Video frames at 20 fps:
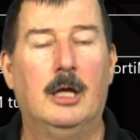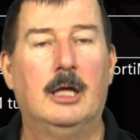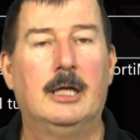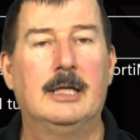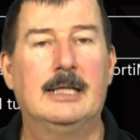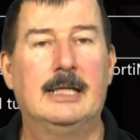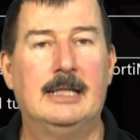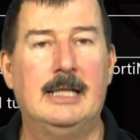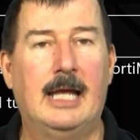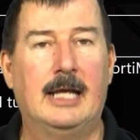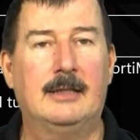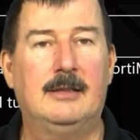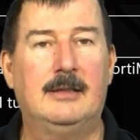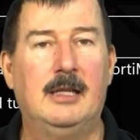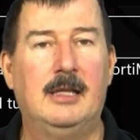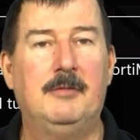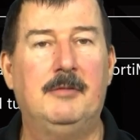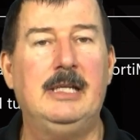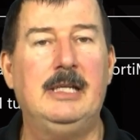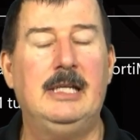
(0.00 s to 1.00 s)

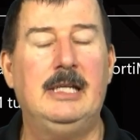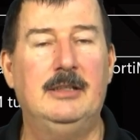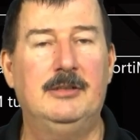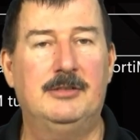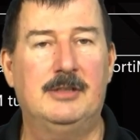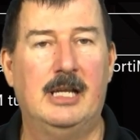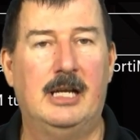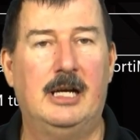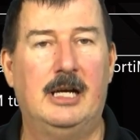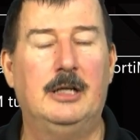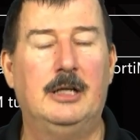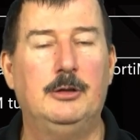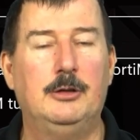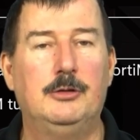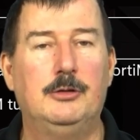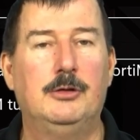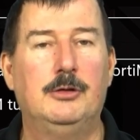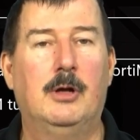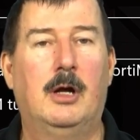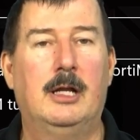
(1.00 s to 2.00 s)
connectivity is there, you
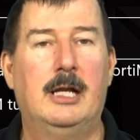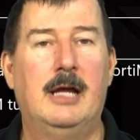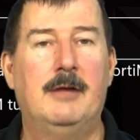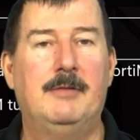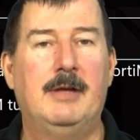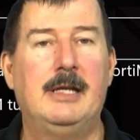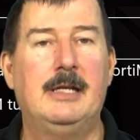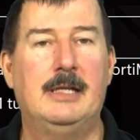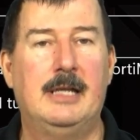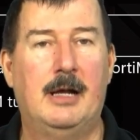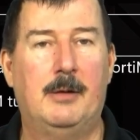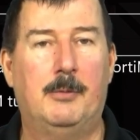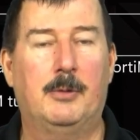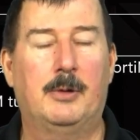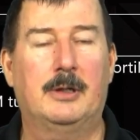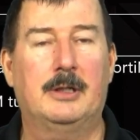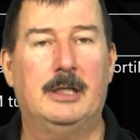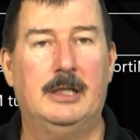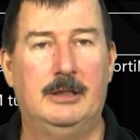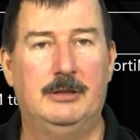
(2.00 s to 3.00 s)
do not have a
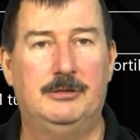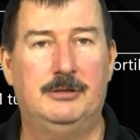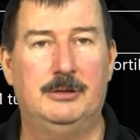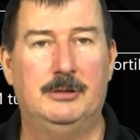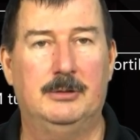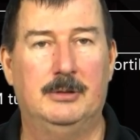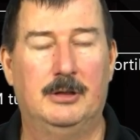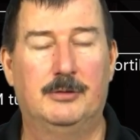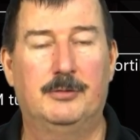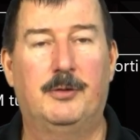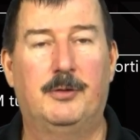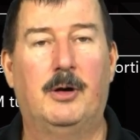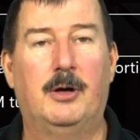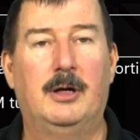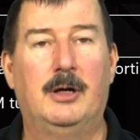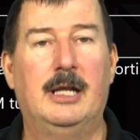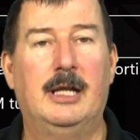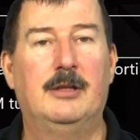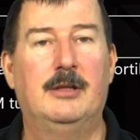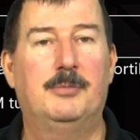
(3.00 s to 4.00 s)
network issue as
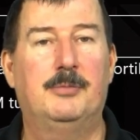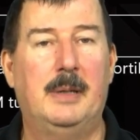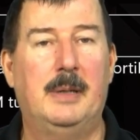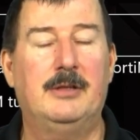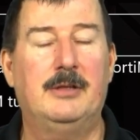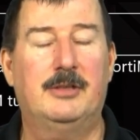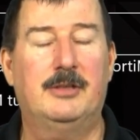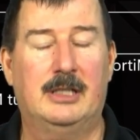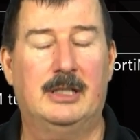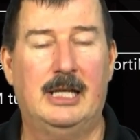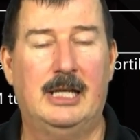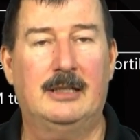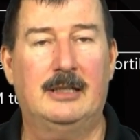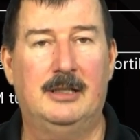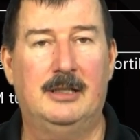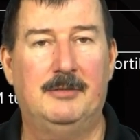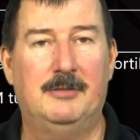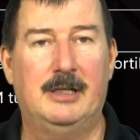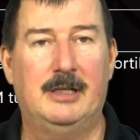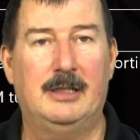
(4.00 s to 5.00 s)
far as basic
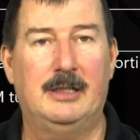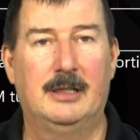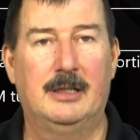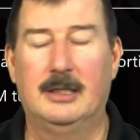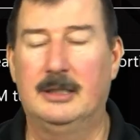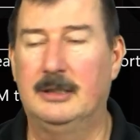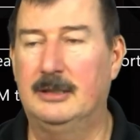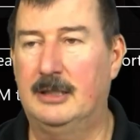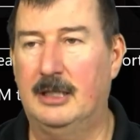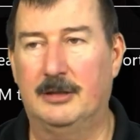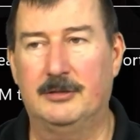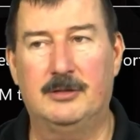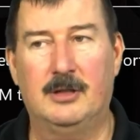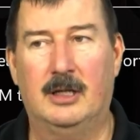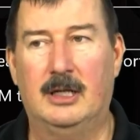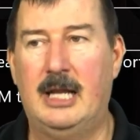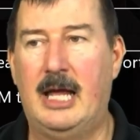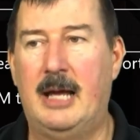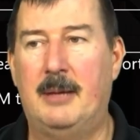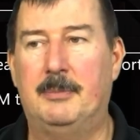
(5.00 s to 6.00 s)
connectivity. Does
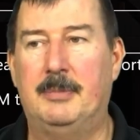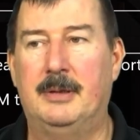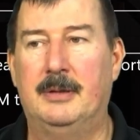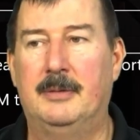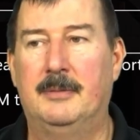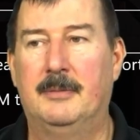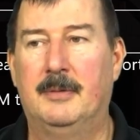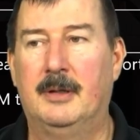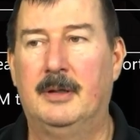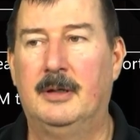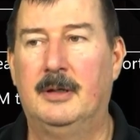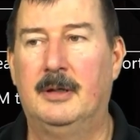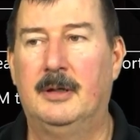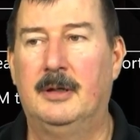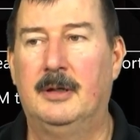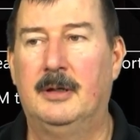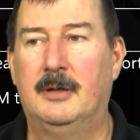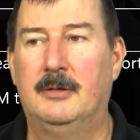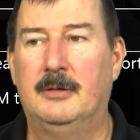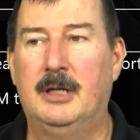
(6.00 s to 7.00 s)
not happen.
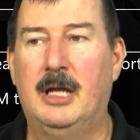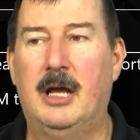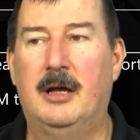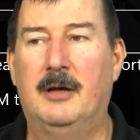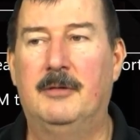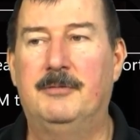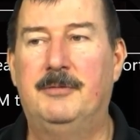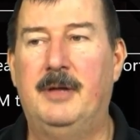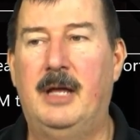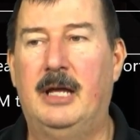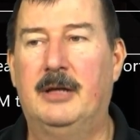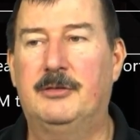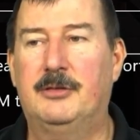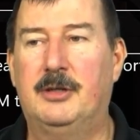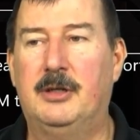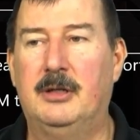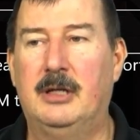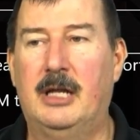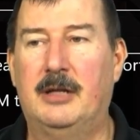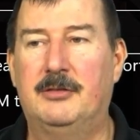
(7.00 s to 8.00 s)
You have
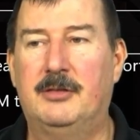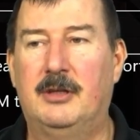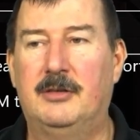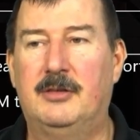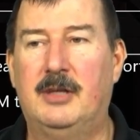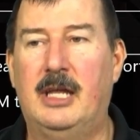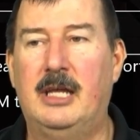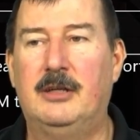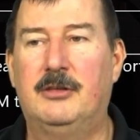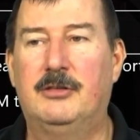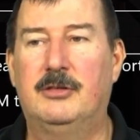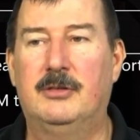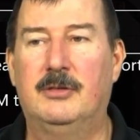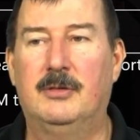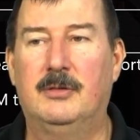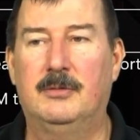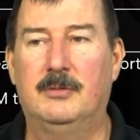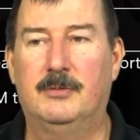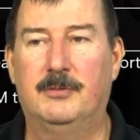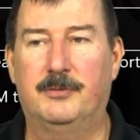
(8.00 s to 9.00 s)
execute SSH
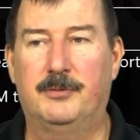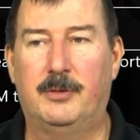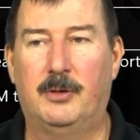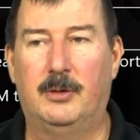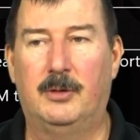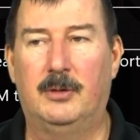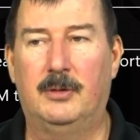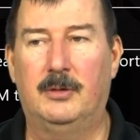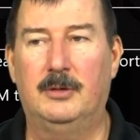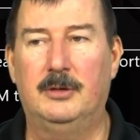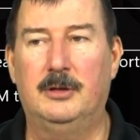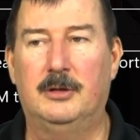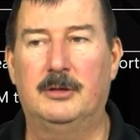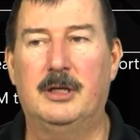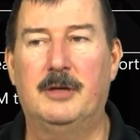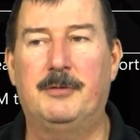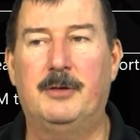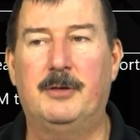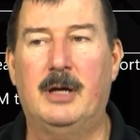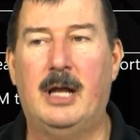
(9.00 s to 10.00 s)
for your
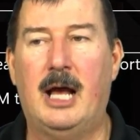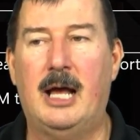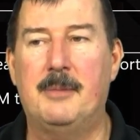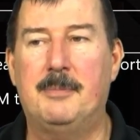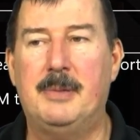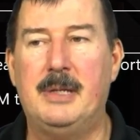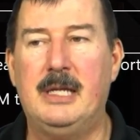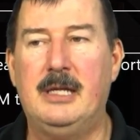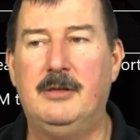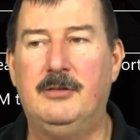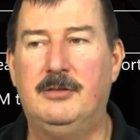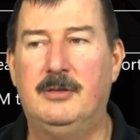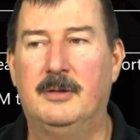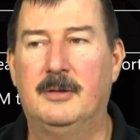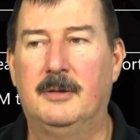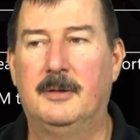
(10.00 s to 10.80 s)
different IPs,